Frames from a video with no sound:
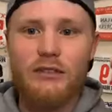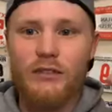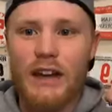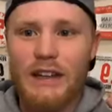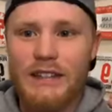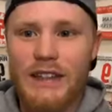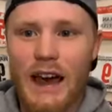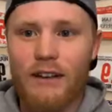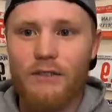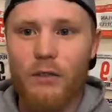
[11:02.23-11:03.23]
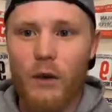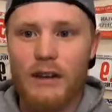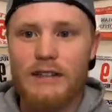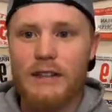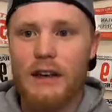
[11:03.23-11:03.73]
raise that
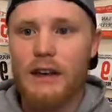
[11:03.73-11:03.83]
voice.